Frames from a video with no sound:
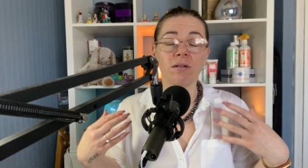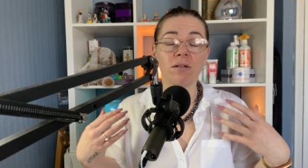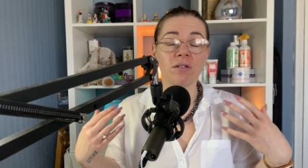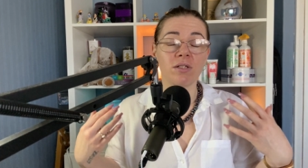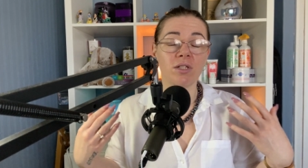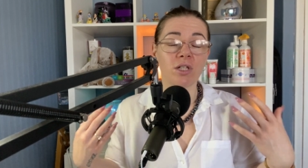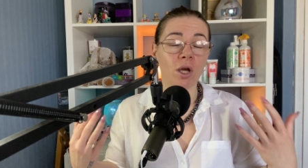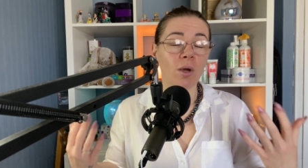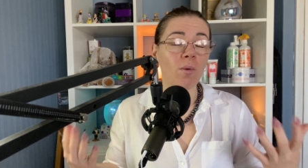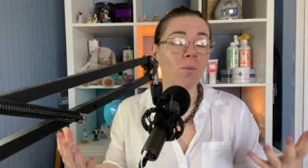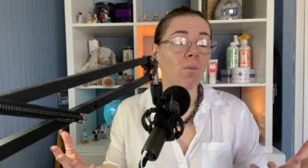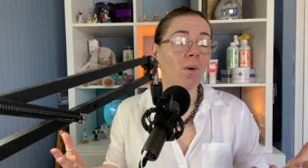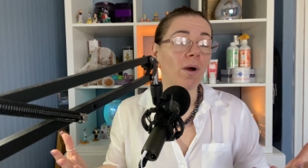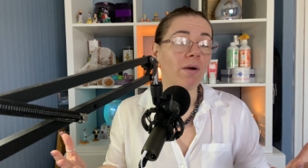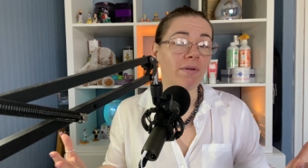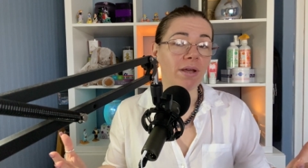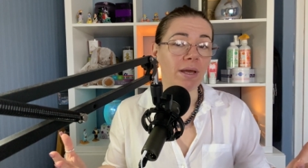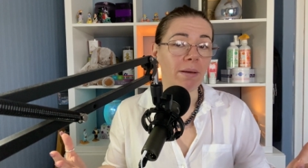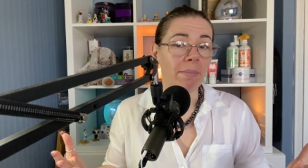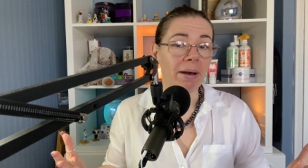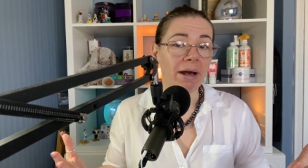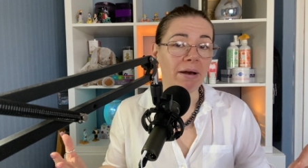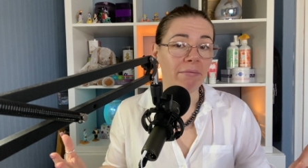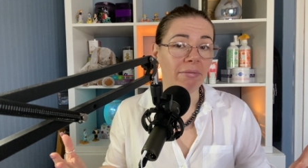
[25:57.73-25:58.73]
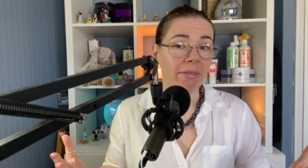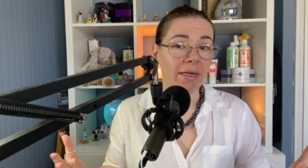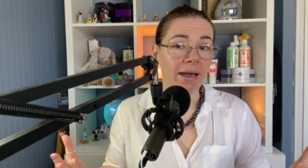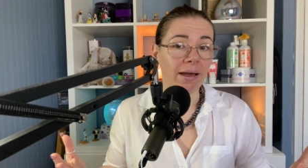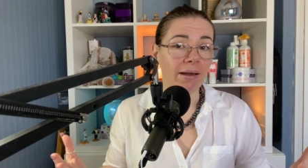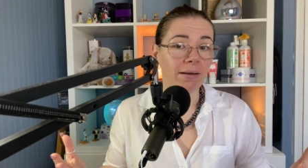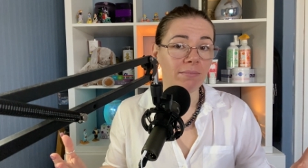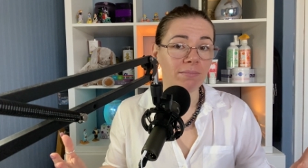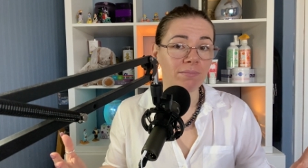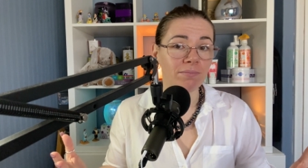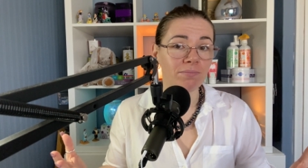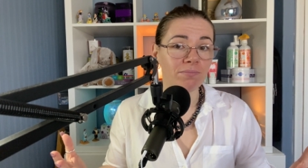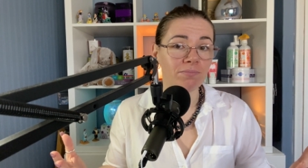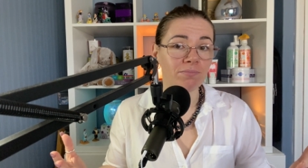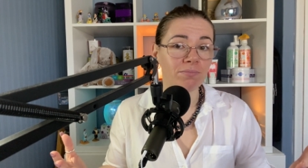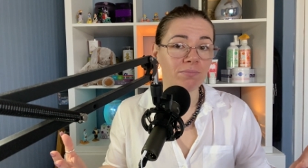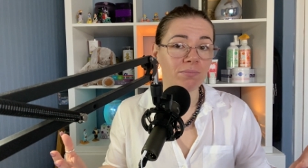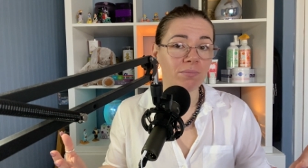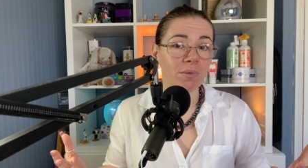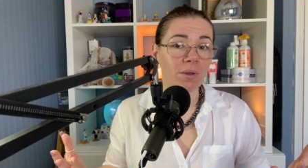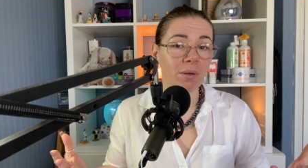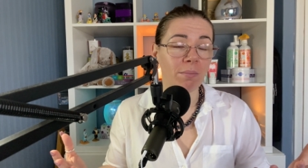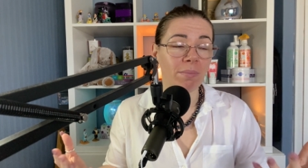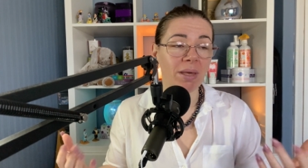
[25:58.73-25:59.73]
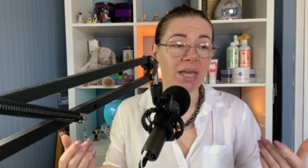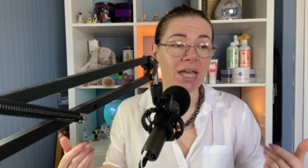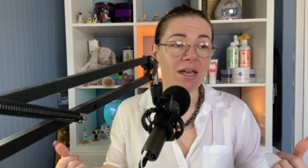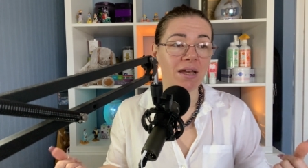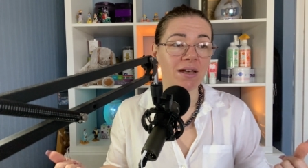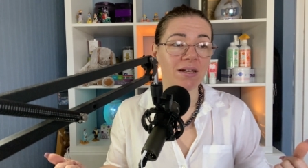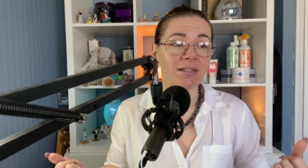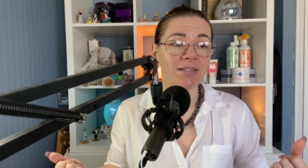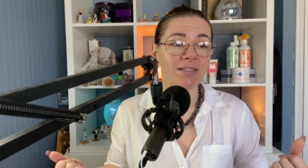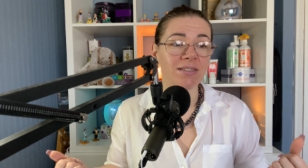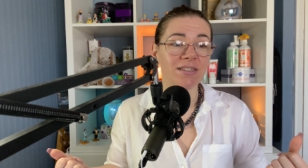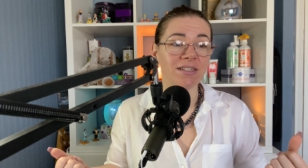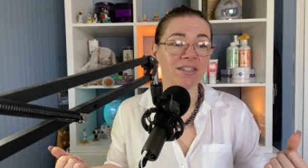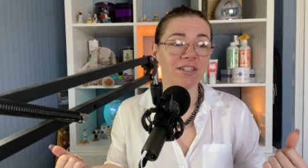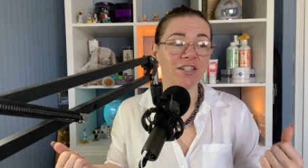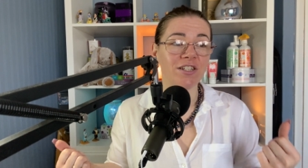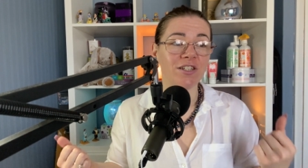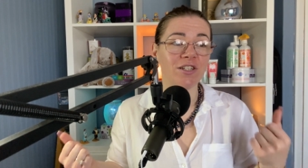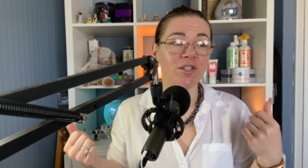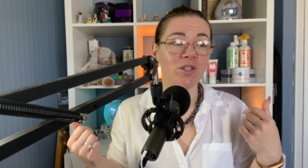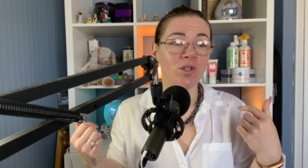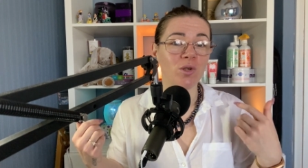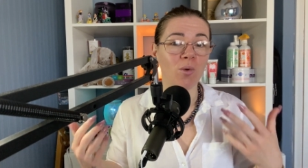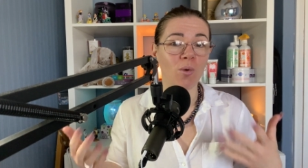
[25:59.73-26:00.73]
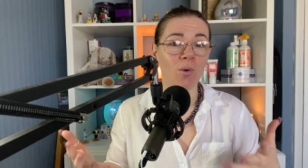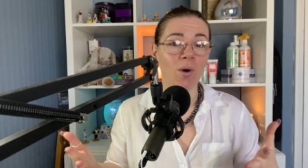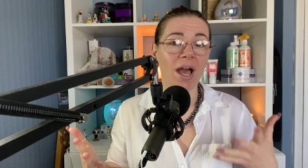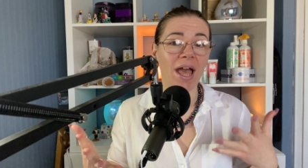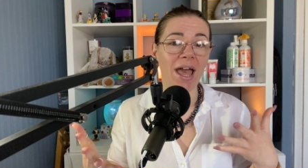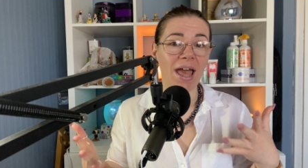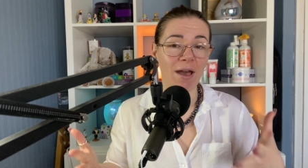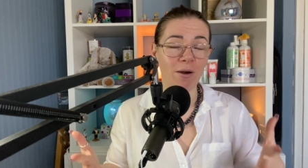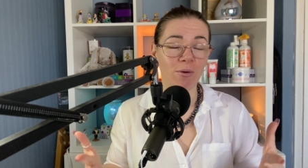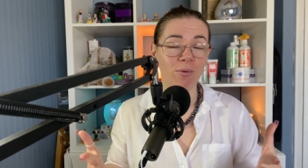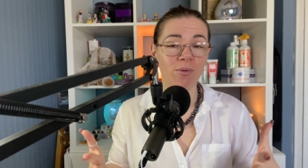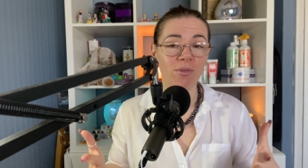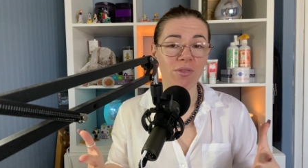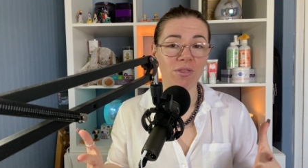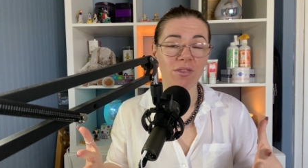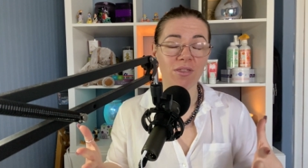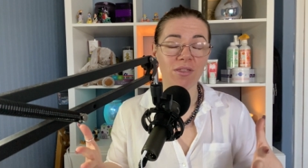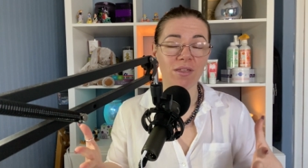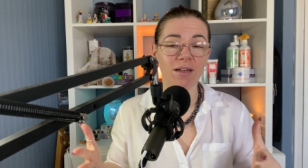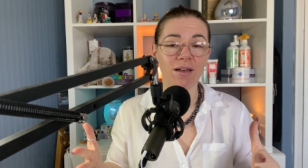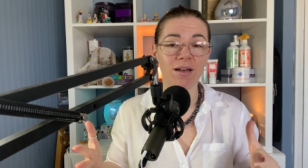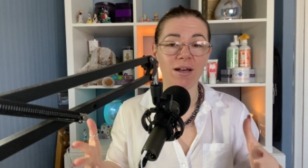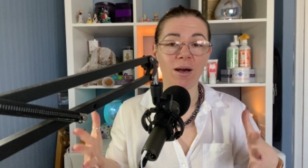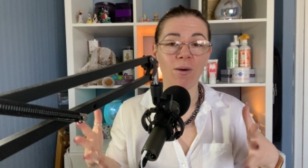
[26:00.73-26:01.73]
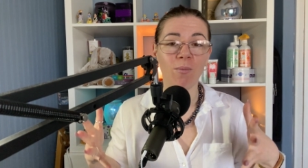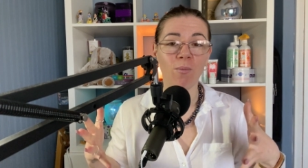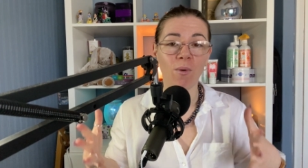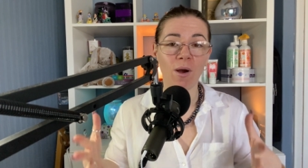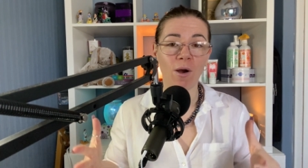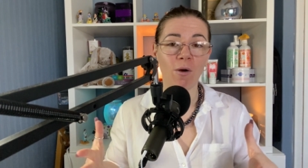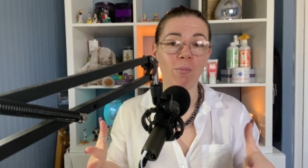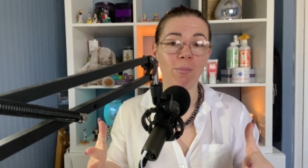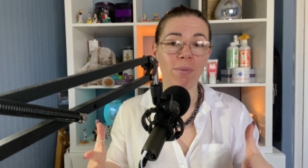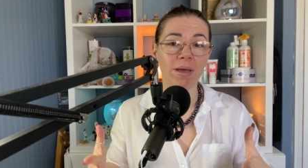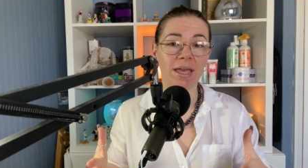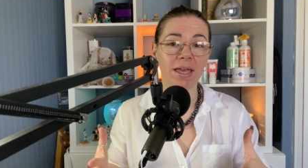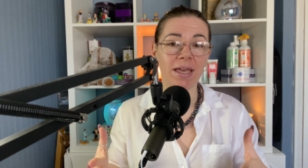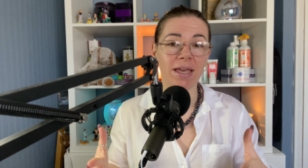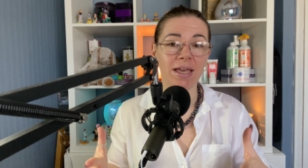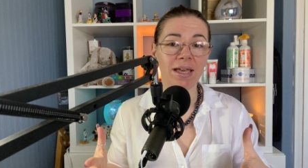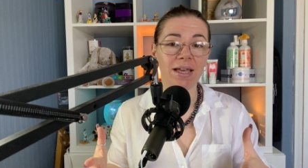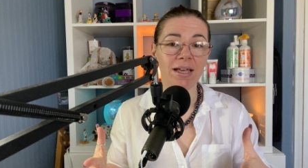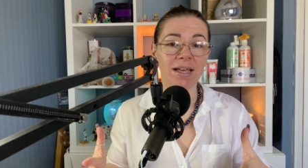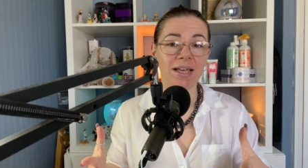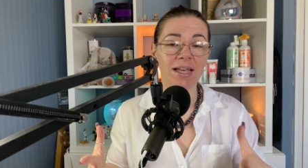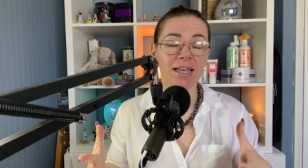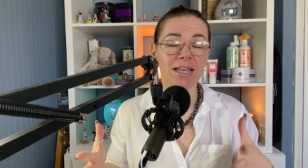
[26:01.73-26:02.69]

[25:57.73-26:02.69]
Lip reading: don't worry about that, because your health and well-being